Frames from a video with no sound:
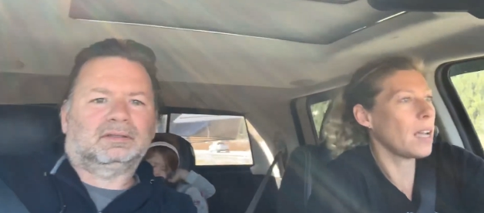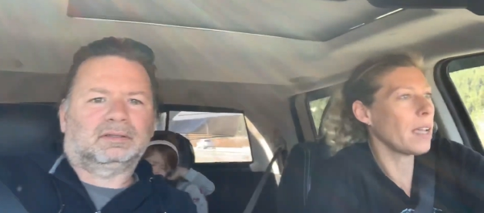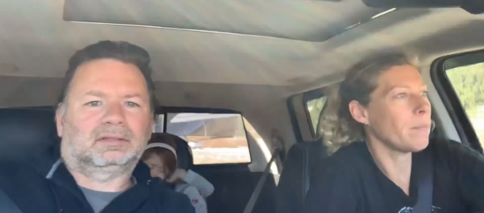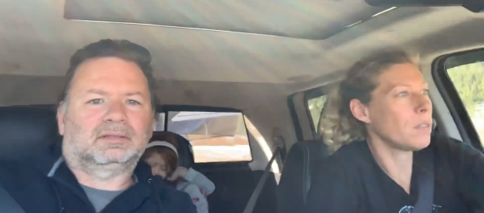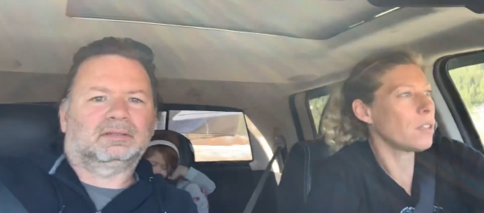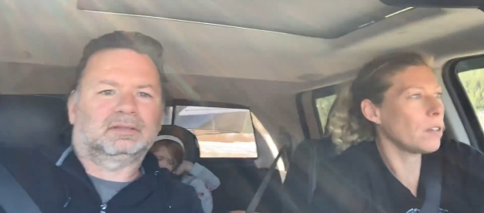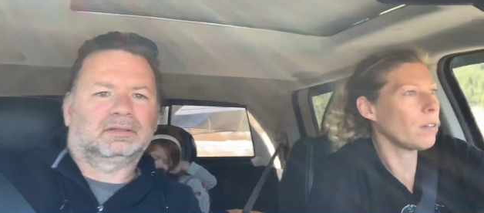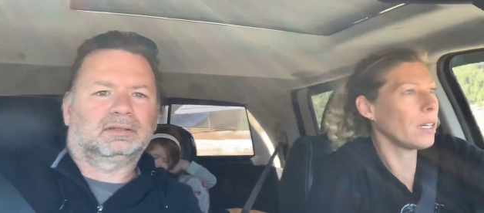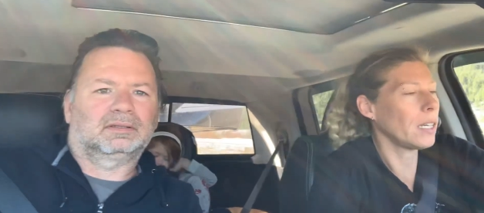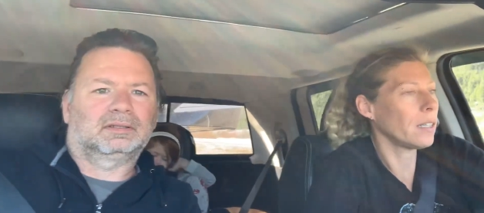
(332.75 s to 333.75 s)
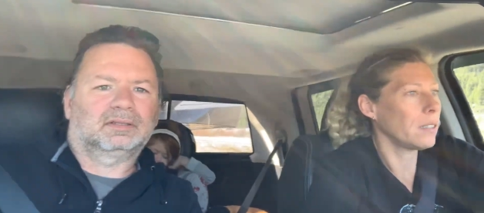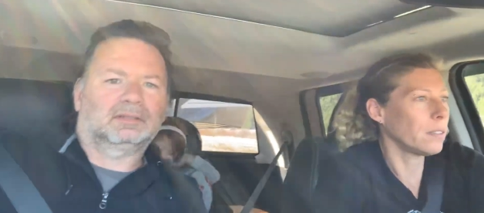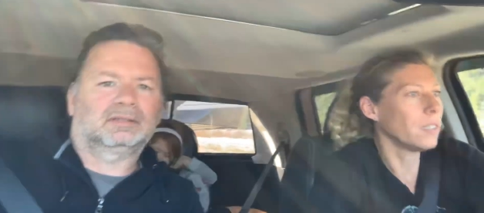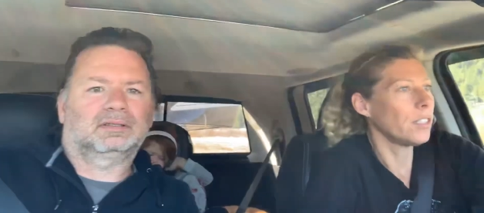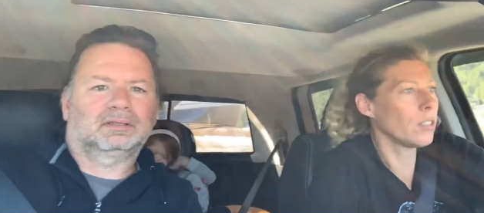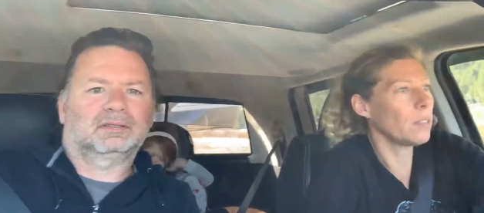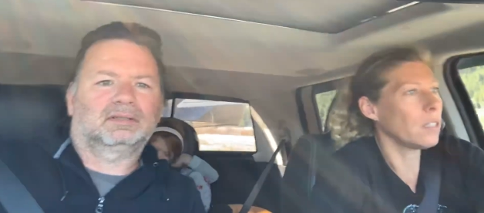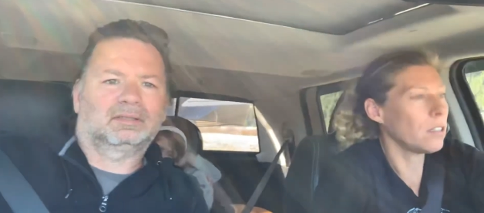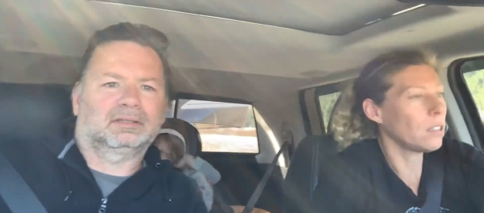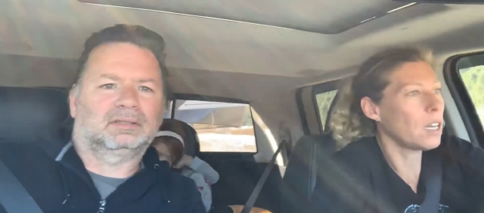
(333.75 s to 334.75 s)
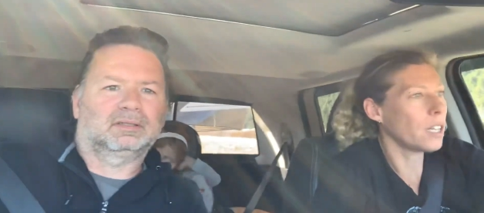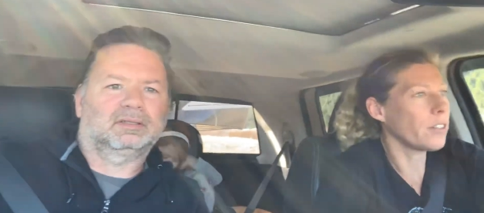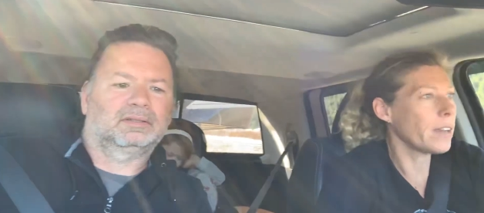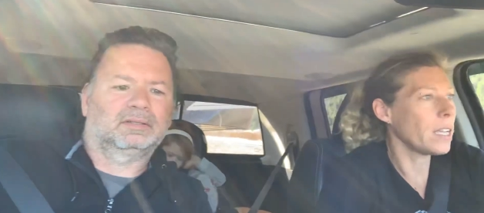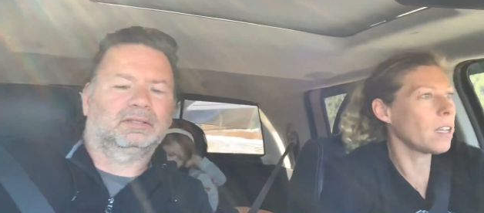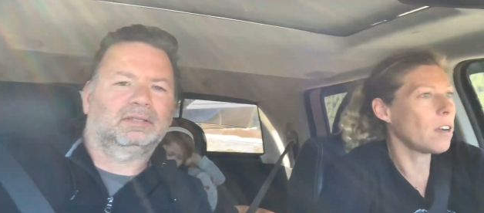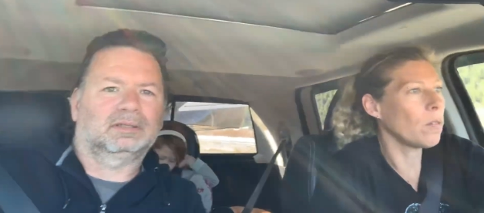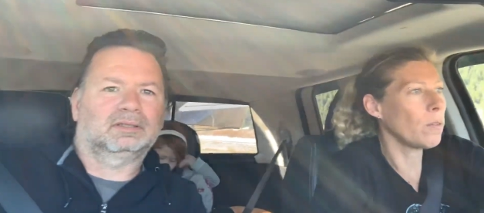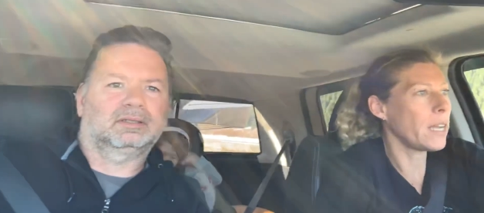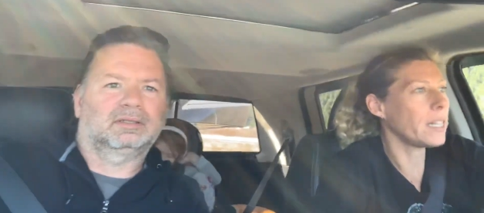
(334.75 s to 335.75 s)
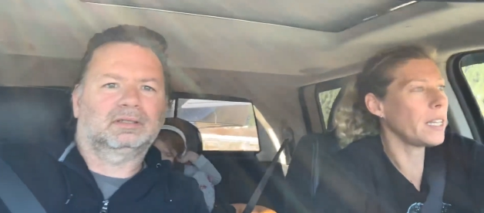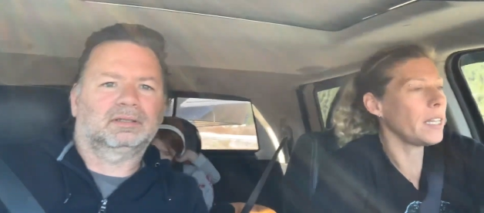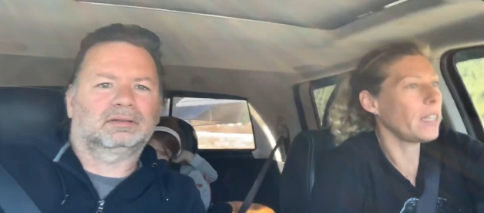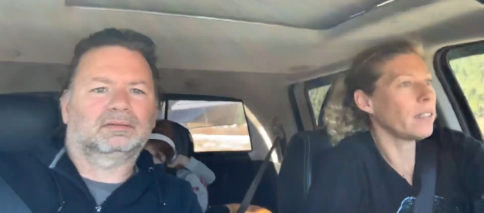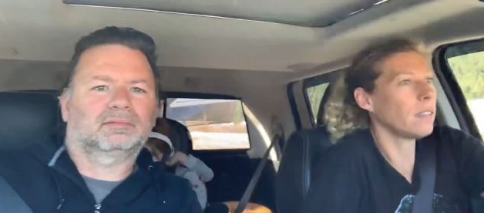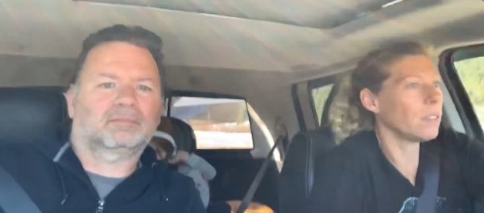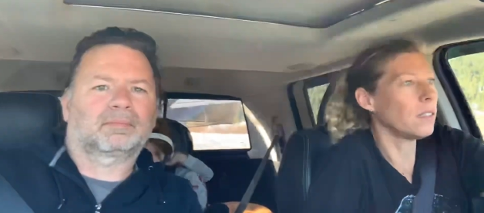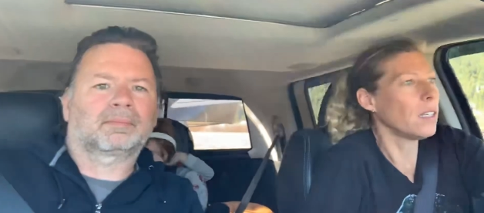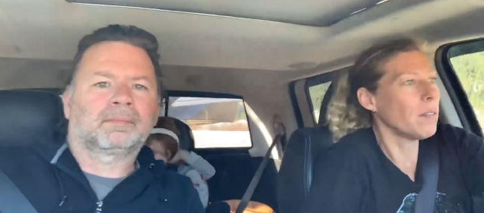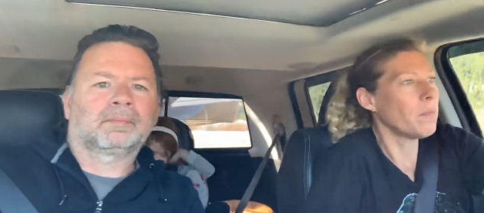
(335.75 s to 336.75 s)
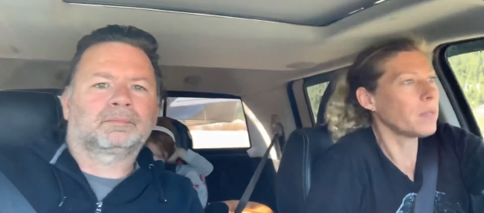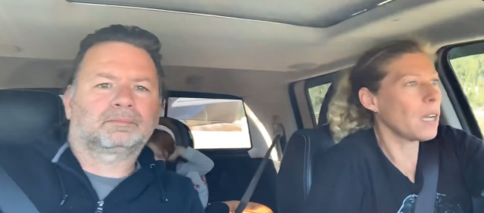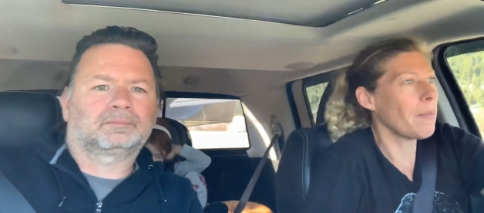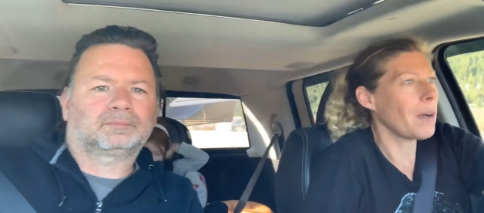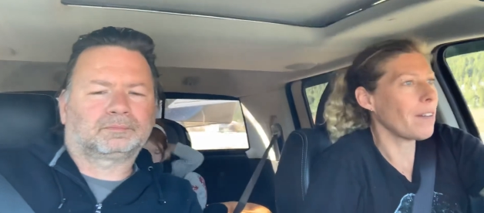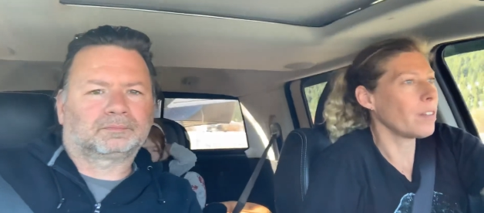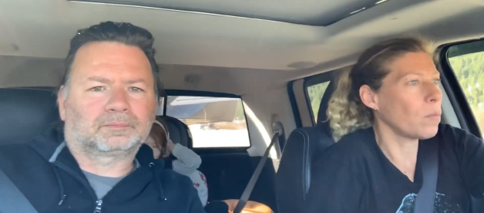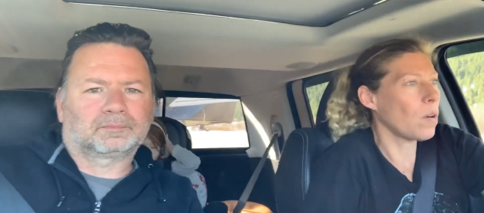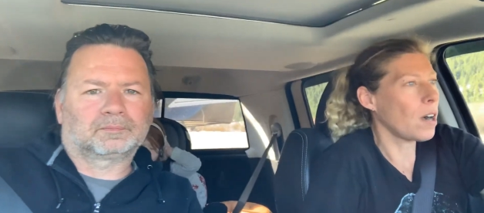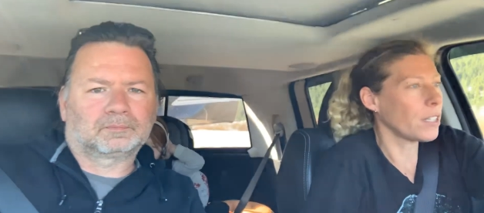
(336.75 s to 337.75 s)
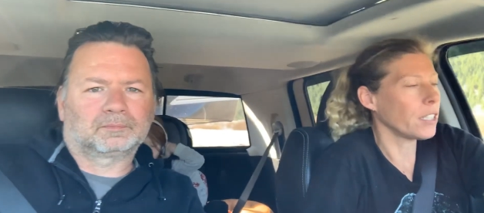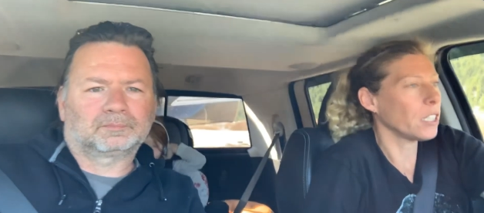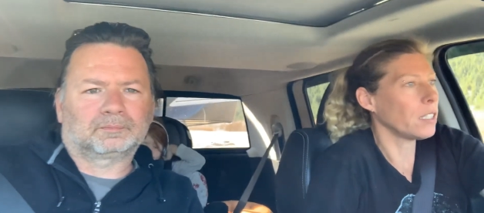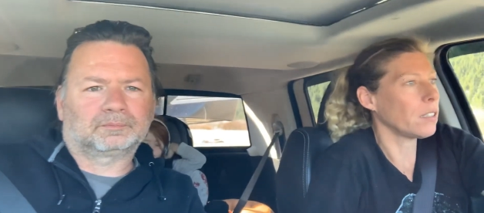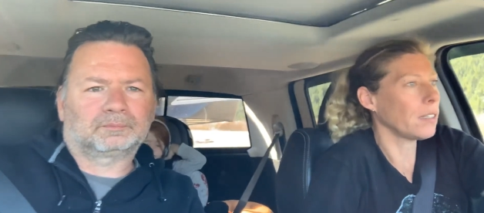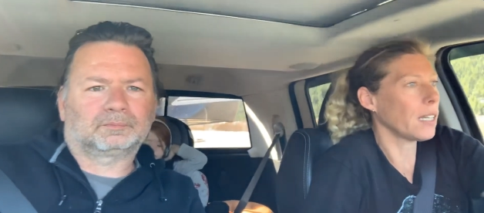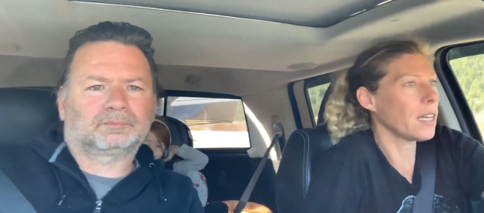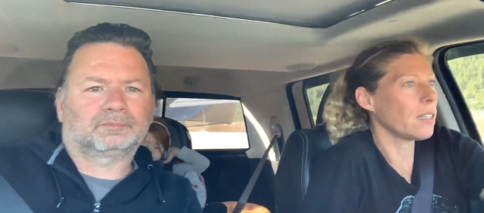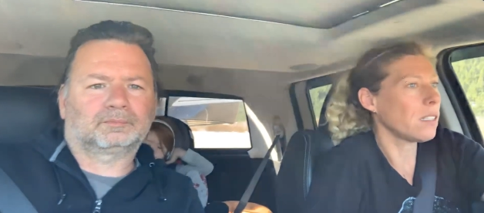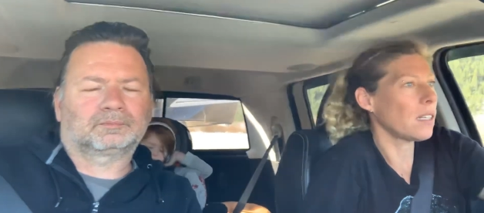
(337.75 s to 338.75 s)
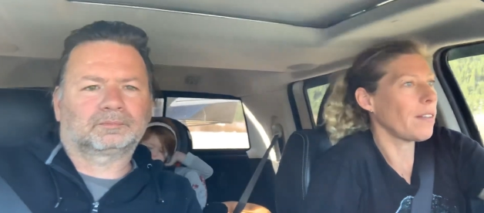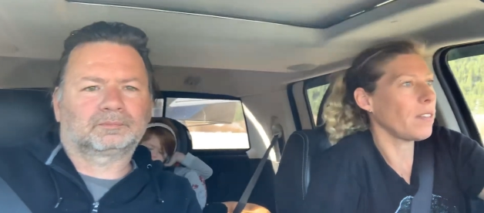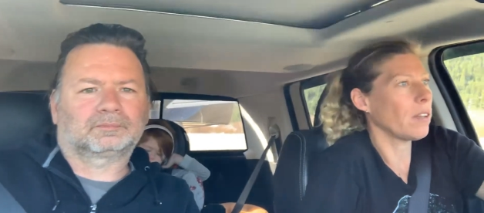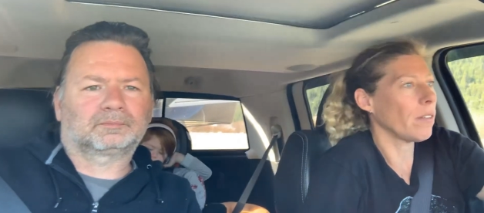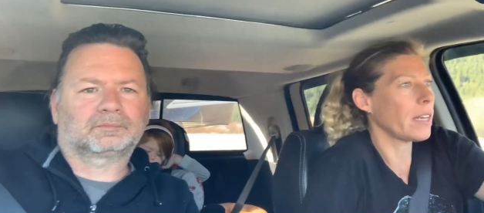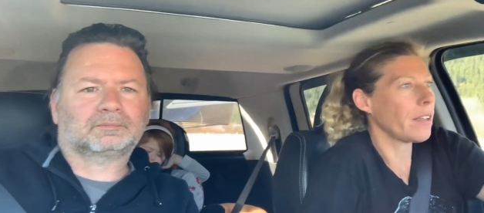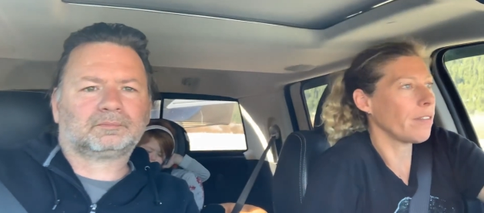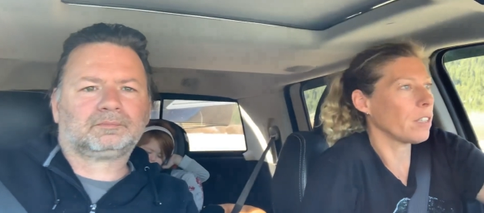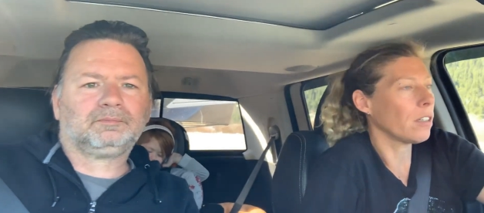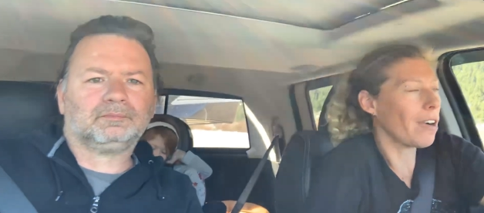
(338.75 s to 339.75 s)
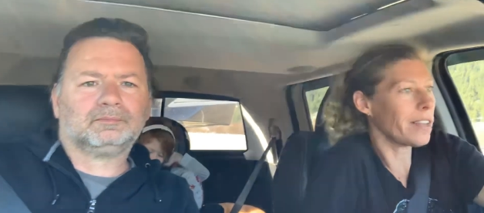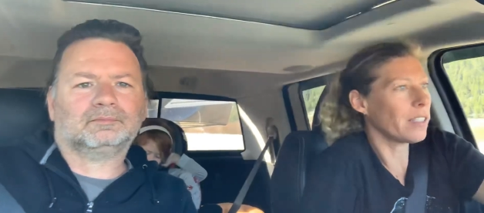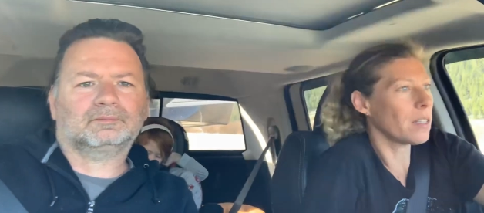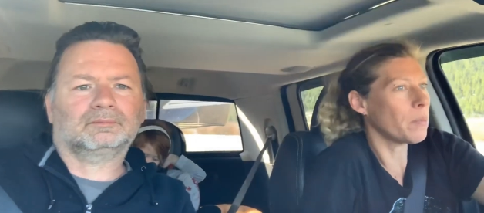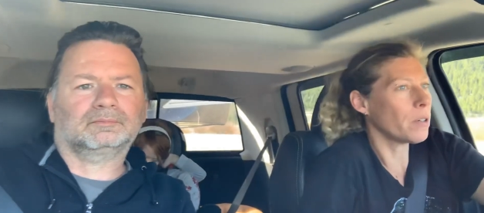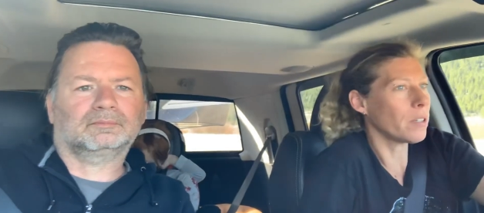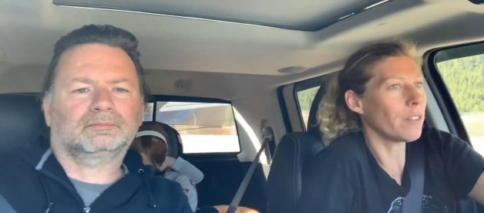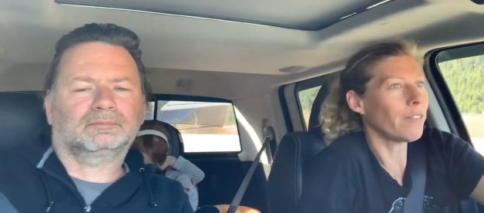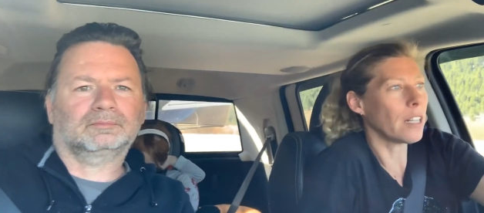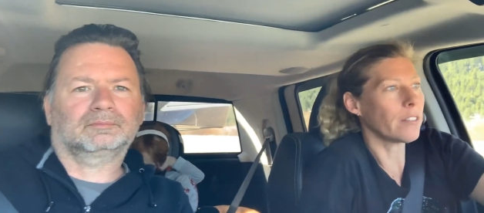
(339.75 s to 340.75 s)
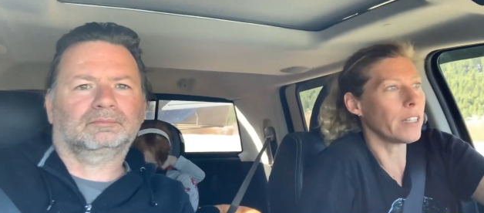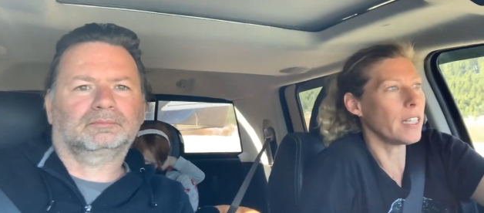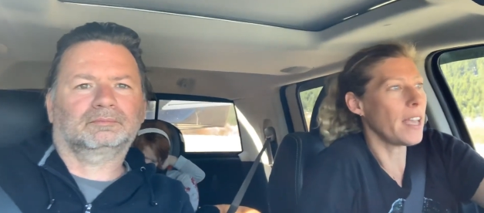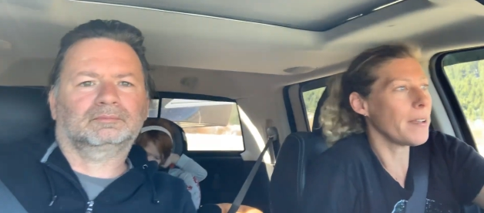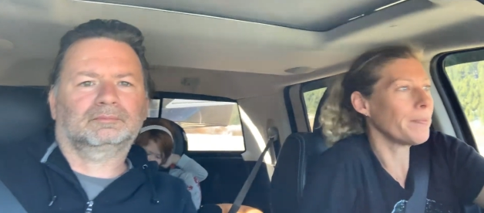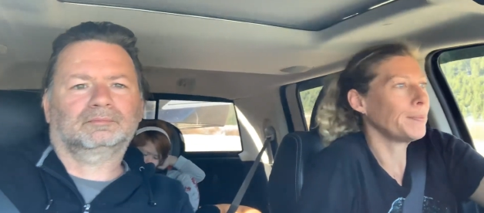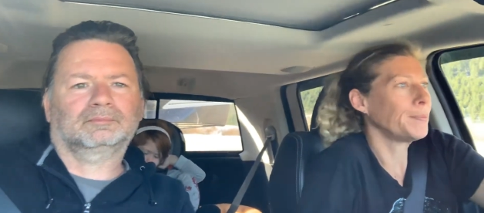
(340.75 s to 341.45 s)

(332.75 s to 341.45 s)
Speaker 1: time to do a load of laundry, get all ready, and top off with water and all that kind of stuff. Get ready for crossing the border the following day.